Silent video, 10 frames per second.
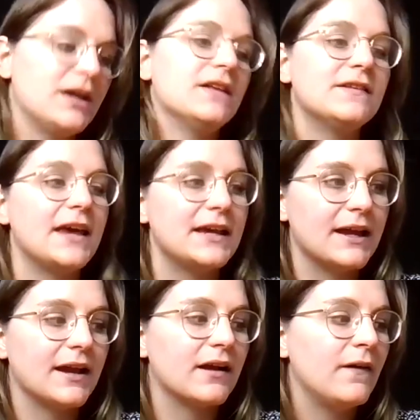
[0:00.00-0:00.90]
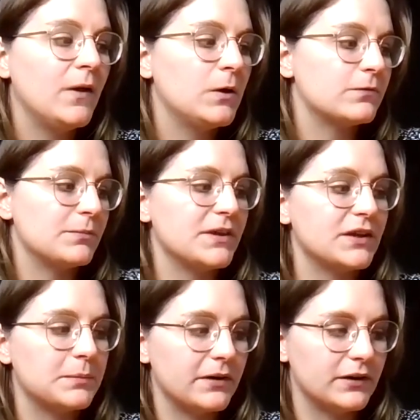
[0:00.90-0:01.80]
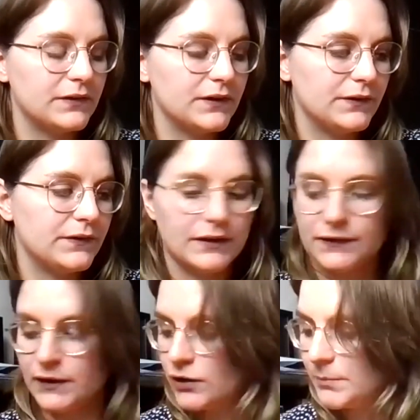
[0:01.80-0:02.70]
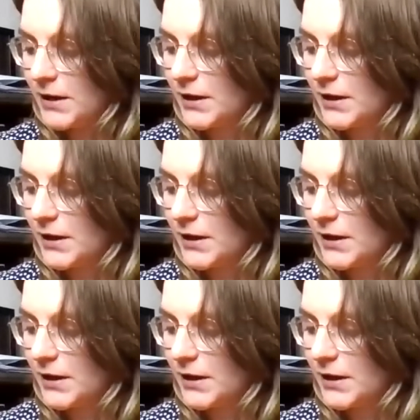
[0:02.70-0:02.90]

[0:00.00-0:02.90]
and taking from the experiences things that are not my